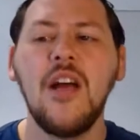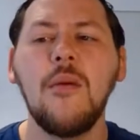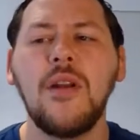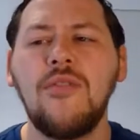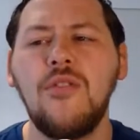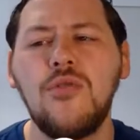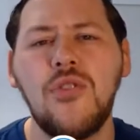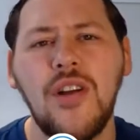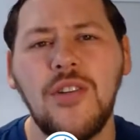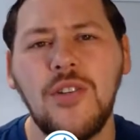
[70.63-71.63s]
But if you
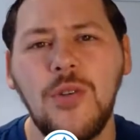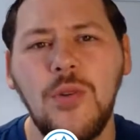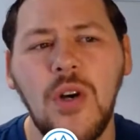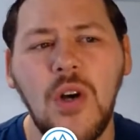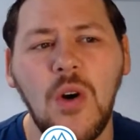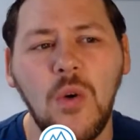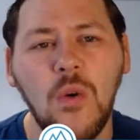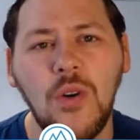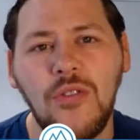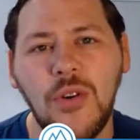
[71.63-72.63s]
try and do
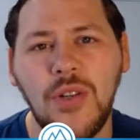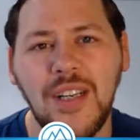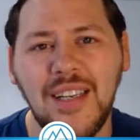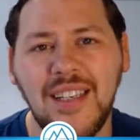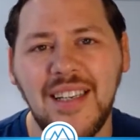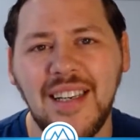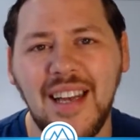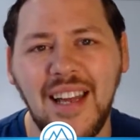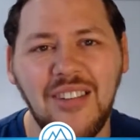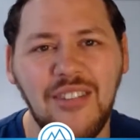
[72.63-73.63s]
all of your learning
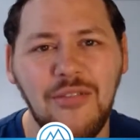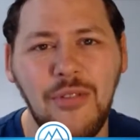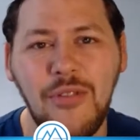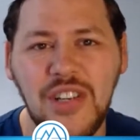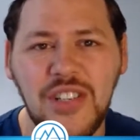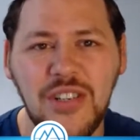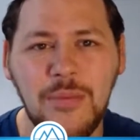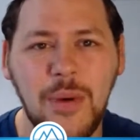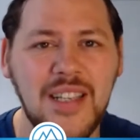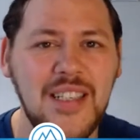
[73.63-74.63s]
and revision
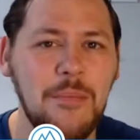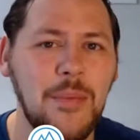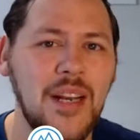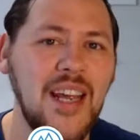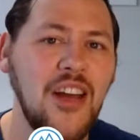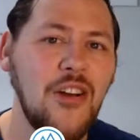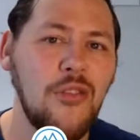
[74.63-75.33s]
by simply